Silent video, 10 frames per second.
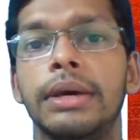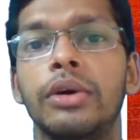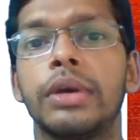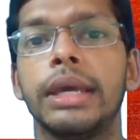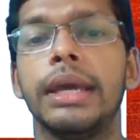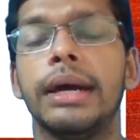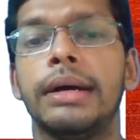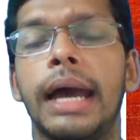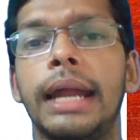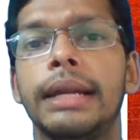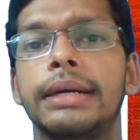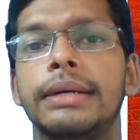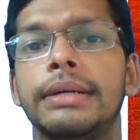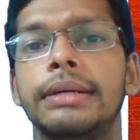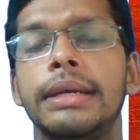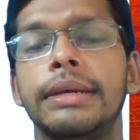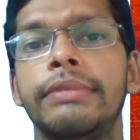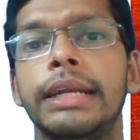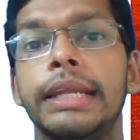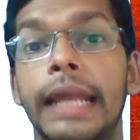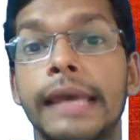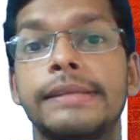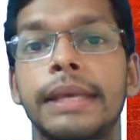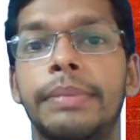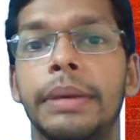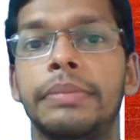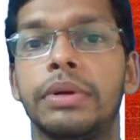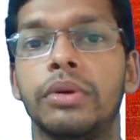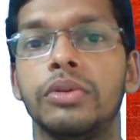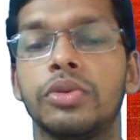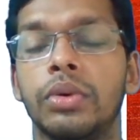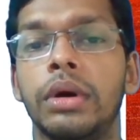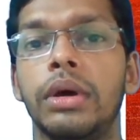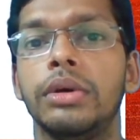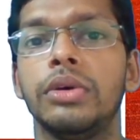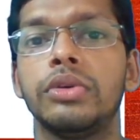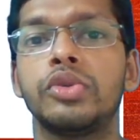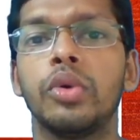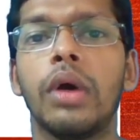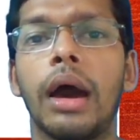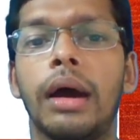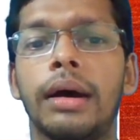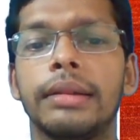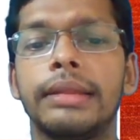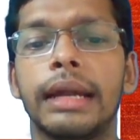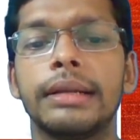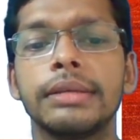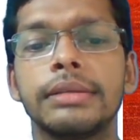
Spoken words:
Okay, and even in essay paper also. So that